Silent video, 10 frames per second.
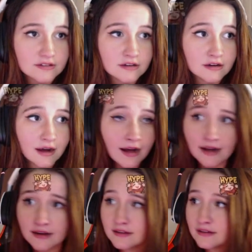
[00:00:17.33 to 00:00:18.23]

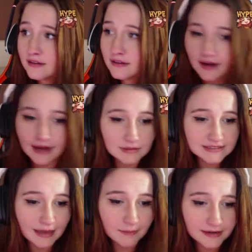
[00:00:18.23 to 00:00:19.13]
Oh! Oh, what's
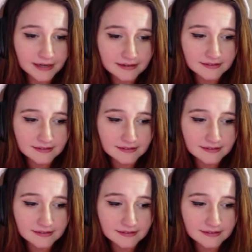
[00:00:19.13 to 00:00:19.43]
happening?